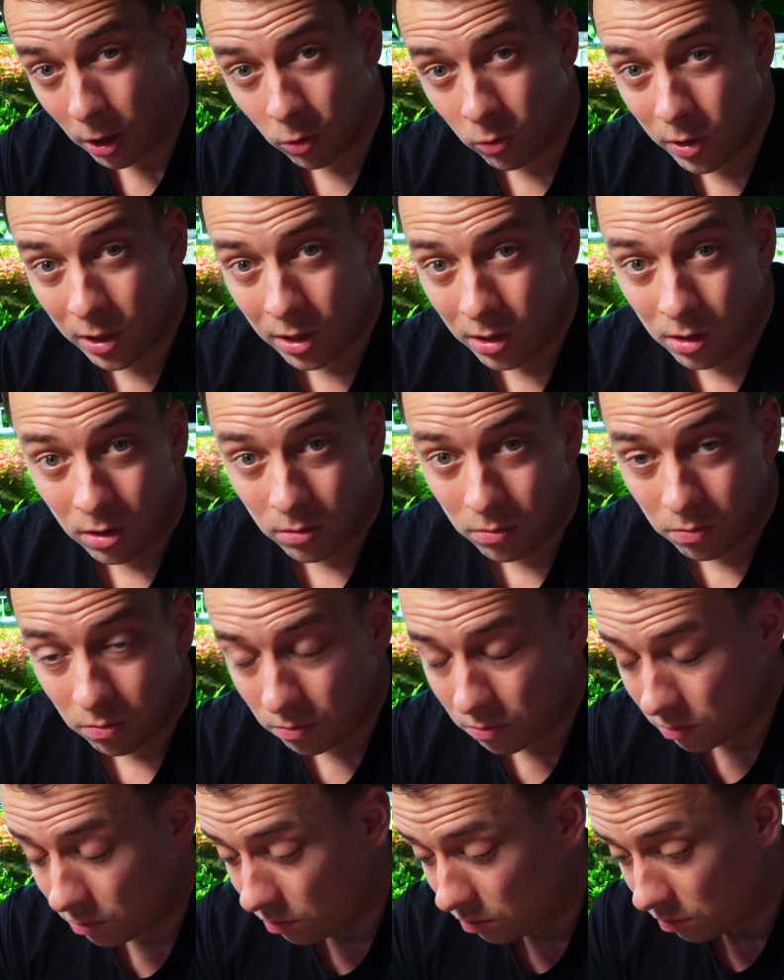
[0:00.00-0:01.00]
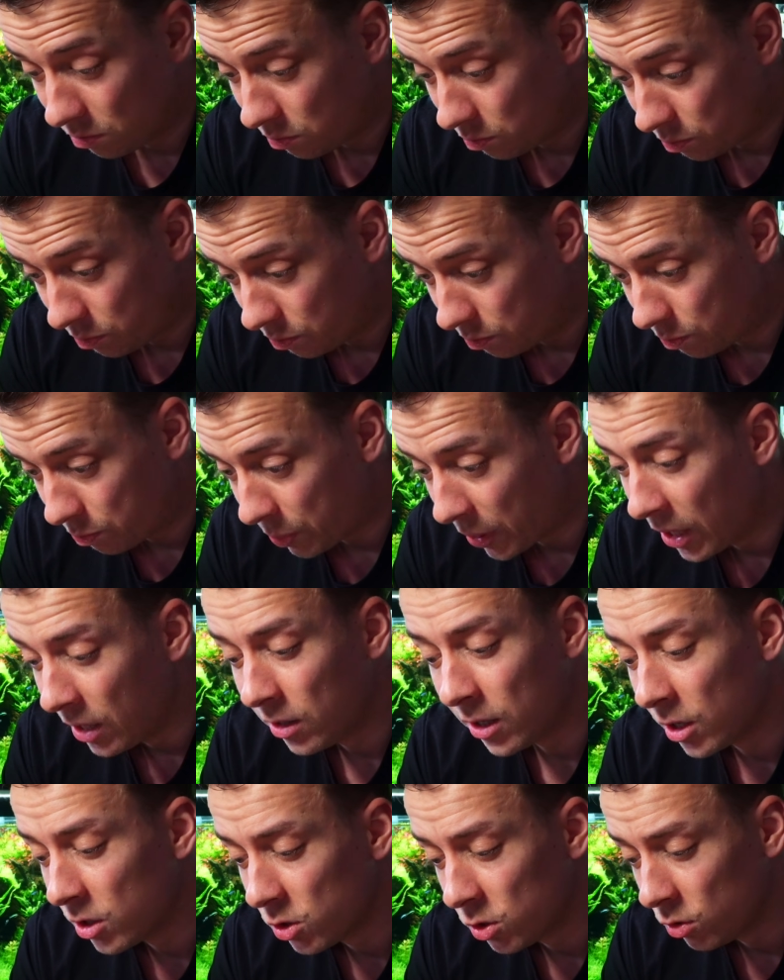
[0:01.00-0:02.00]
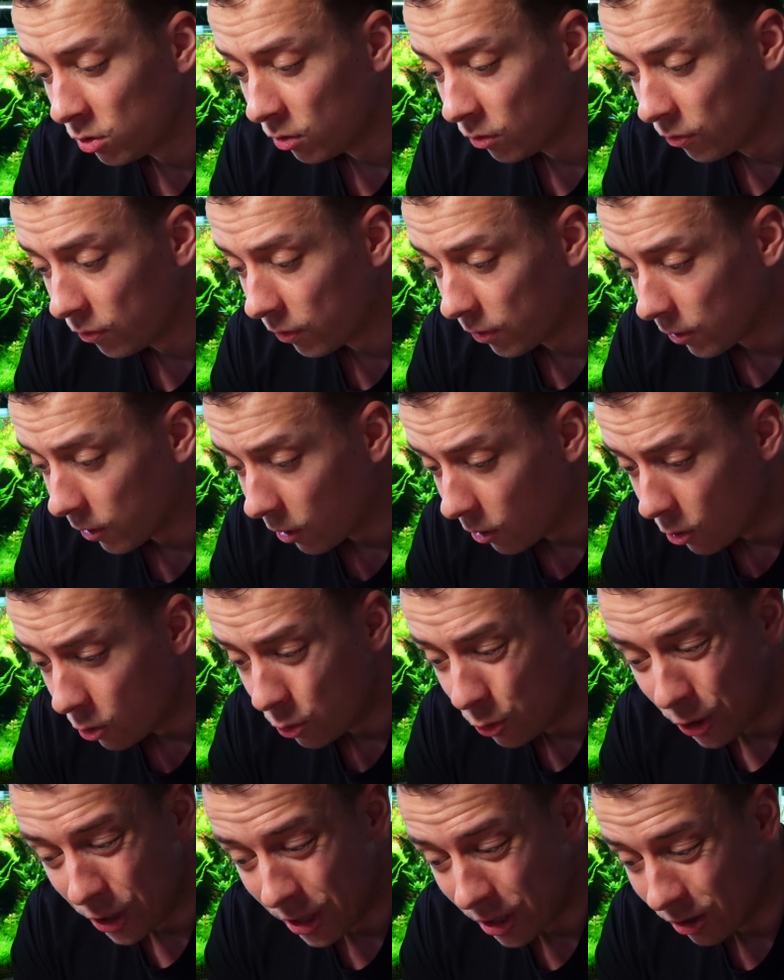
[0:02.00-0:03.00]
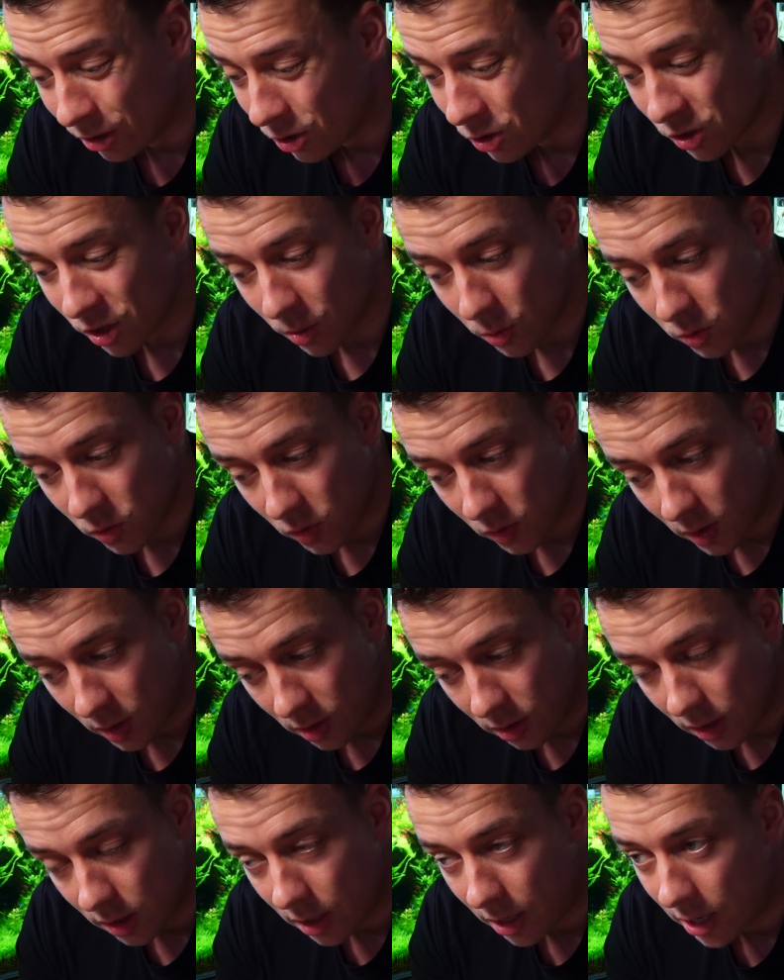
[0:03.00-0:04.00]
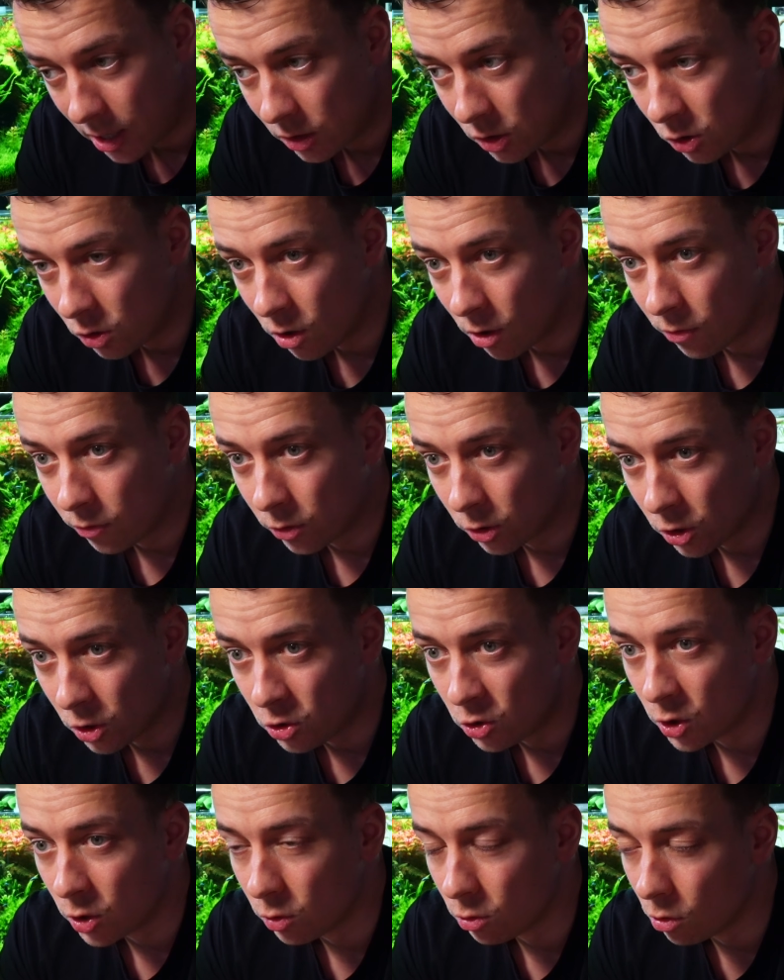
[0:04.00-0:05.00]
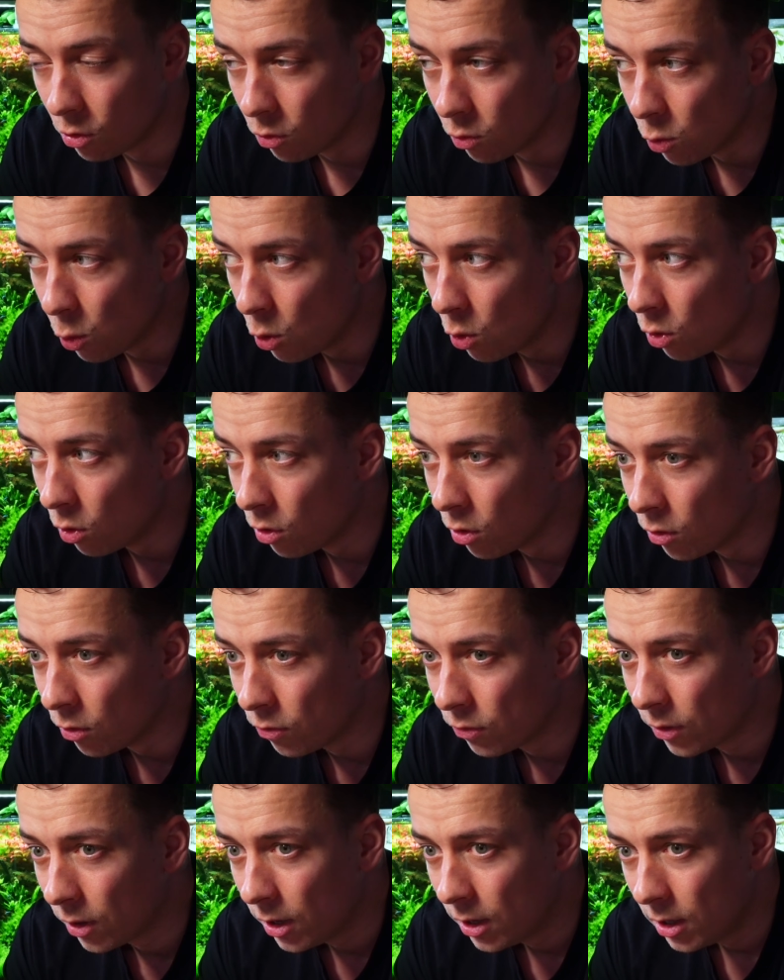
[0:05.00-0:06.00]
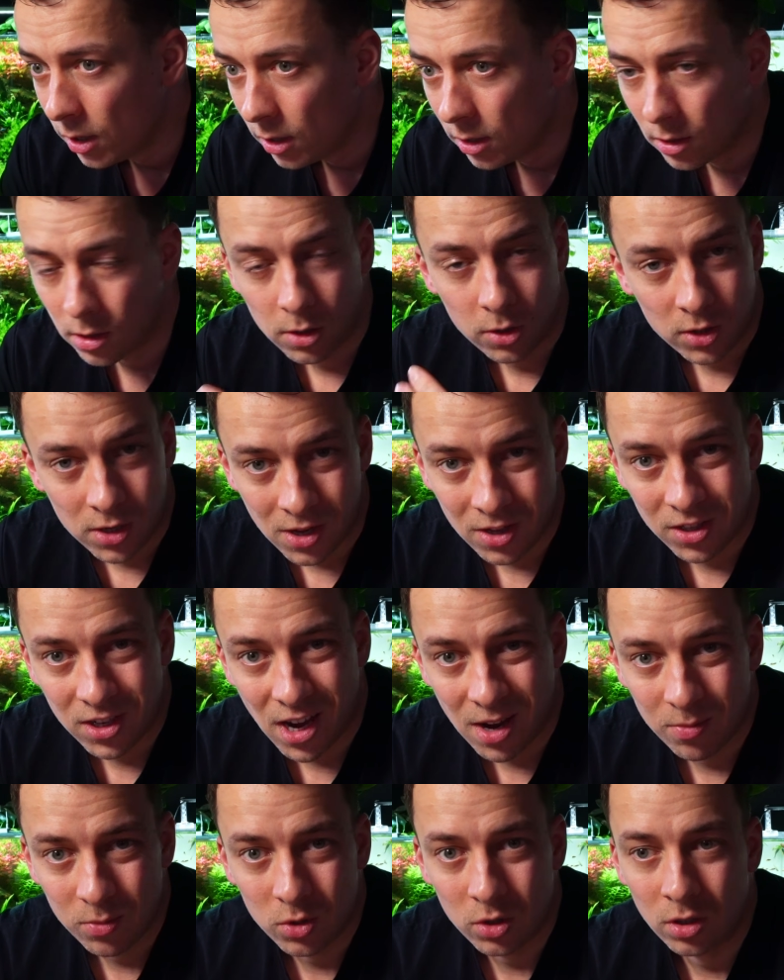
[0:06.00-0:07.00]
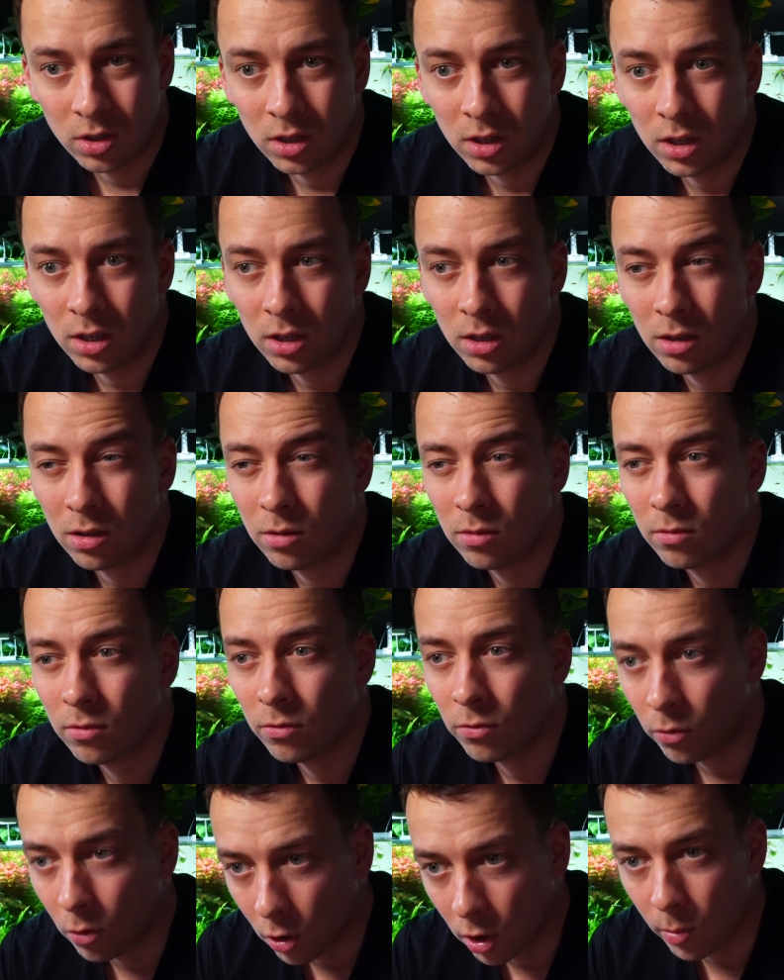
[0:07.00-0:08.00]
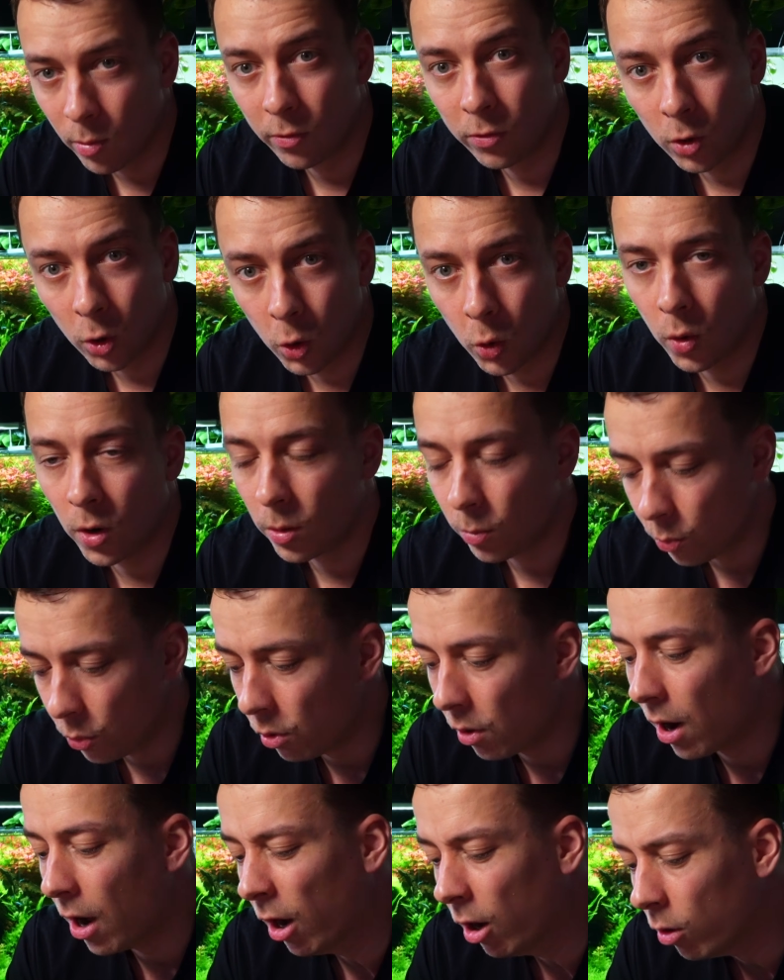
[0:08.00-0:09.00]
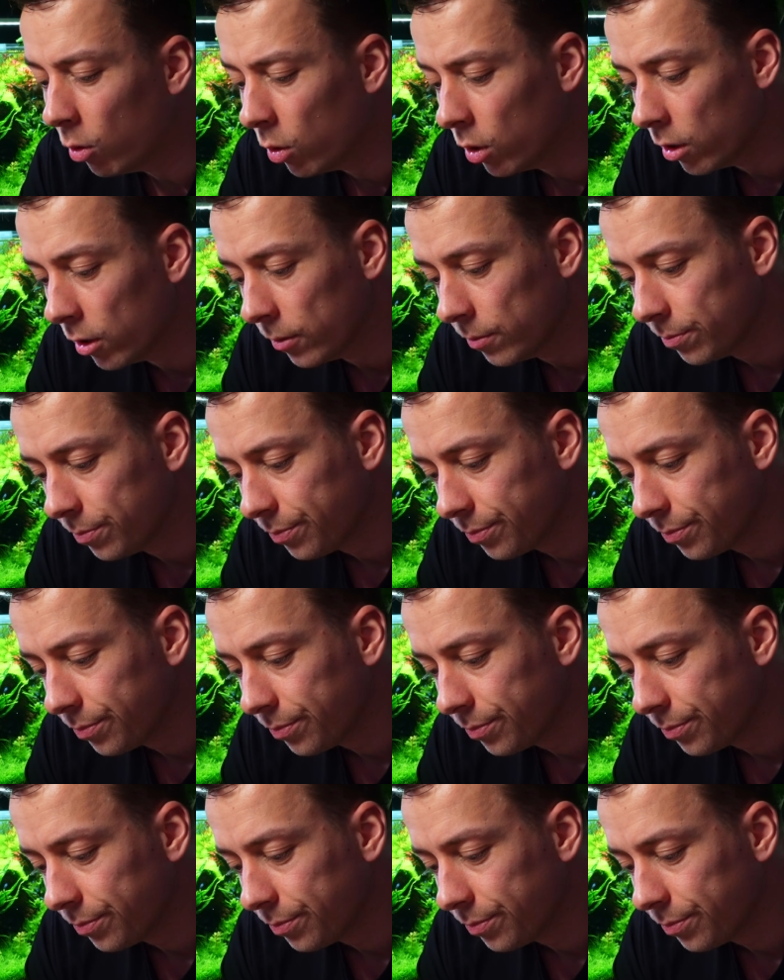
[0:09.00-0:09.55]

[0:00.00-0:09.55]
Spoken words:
don't really pay attention to flow near the substrate. I just go for the general rule of 10 times the volume of the aquarium per hour.